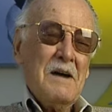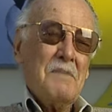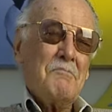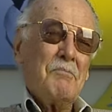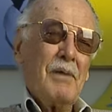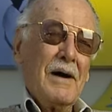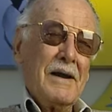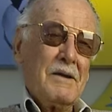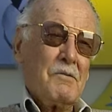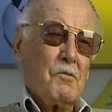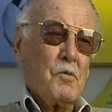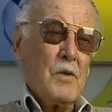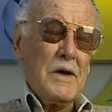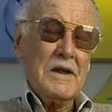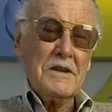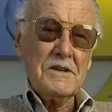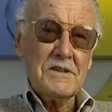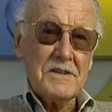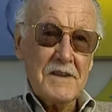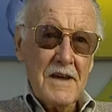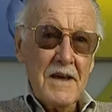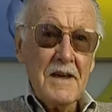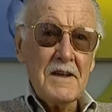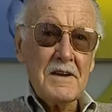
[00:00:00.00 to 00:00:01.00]
but we
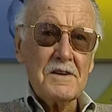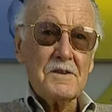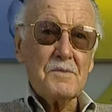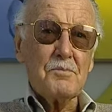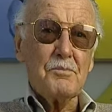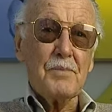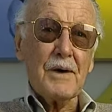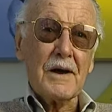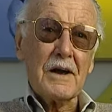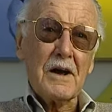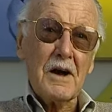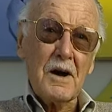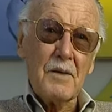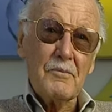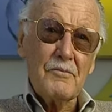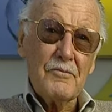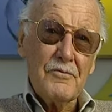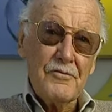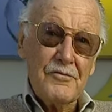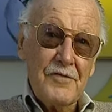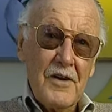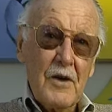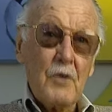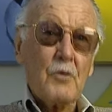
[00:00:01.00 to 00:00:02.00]
did become
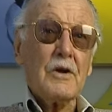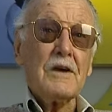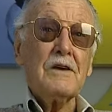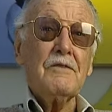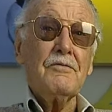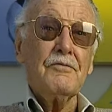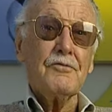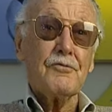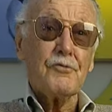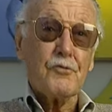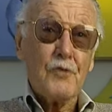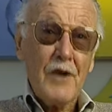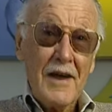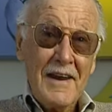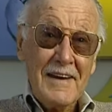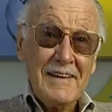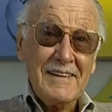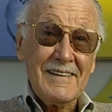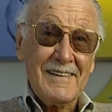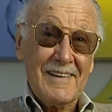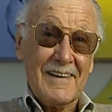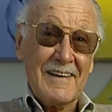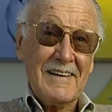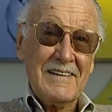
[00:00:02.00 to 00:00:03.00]
very
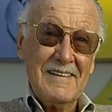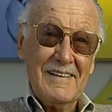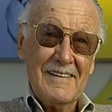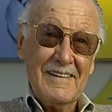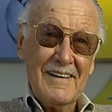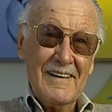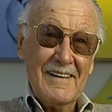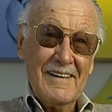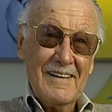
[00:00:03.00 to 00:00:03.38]
friendly.